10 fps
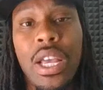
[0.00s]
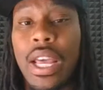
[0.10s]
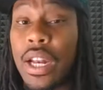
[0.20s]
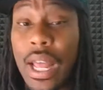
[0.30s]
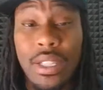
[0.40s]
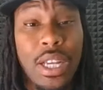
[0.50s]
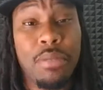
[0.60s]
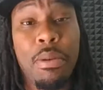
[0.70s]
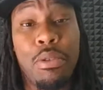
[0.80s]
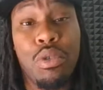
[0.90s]
And a lot of times
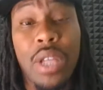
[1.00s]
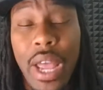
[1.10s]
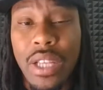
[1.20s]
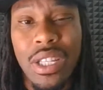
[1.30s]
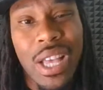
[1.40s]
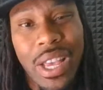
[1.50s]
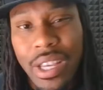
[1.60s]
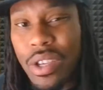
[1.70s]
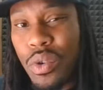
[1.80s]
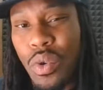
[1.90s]
people used to ask us, hey,
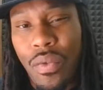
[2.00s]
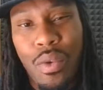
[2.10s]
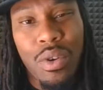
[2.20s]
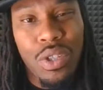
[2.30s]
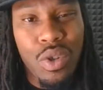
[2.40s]
can you do it for us?